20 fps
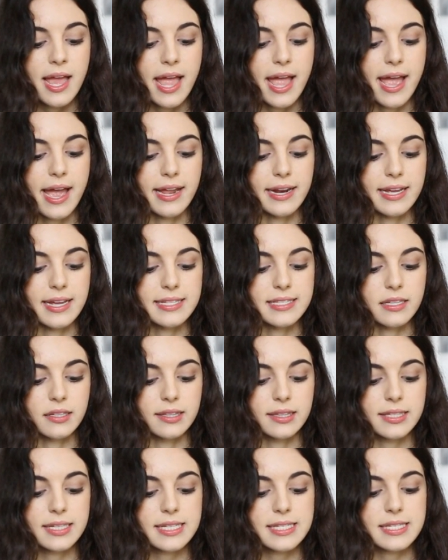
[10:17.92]
And it's a
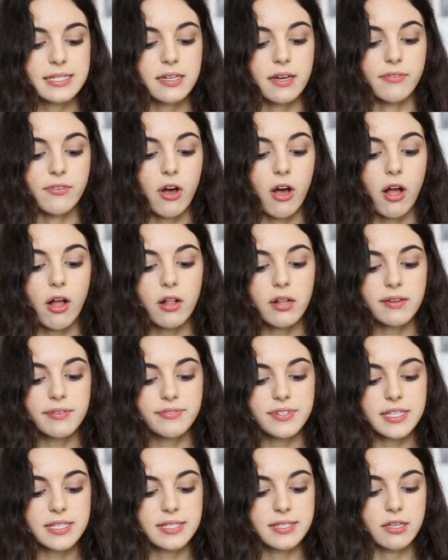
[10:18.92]
list of all
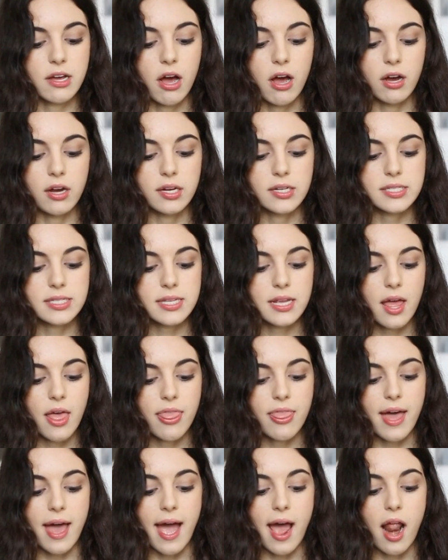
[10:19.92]
of these songs
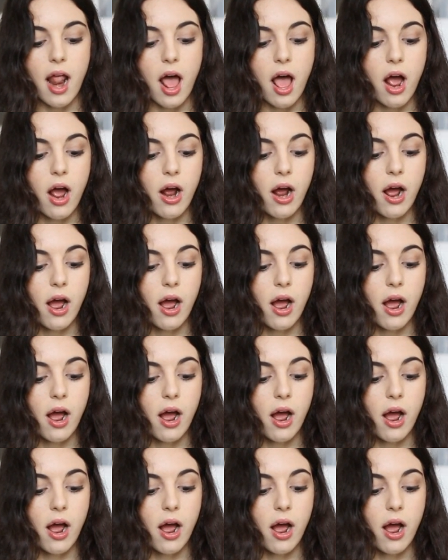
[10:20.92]
that